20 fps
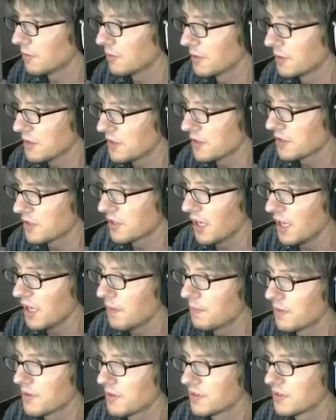What's a
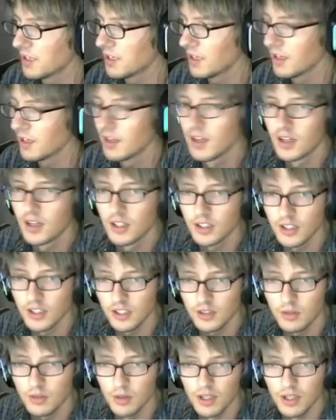Skate Pussy?
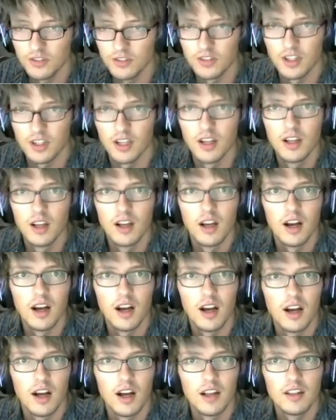Good question.
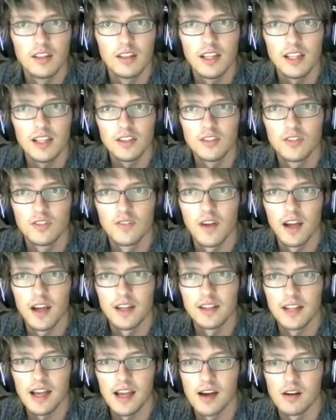Let's
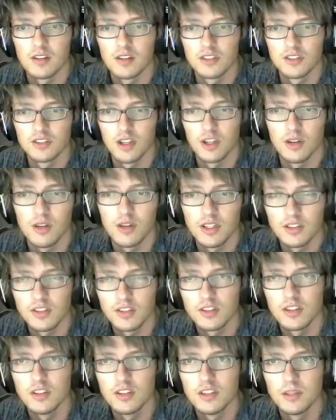find out. So, I
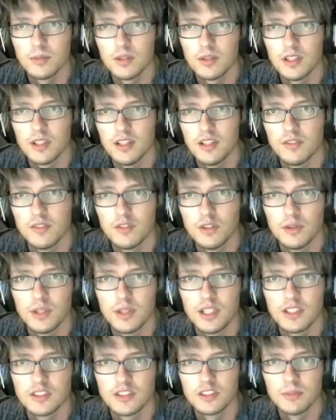took the liberty of
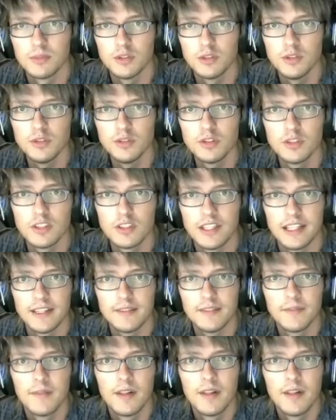doing some Googling,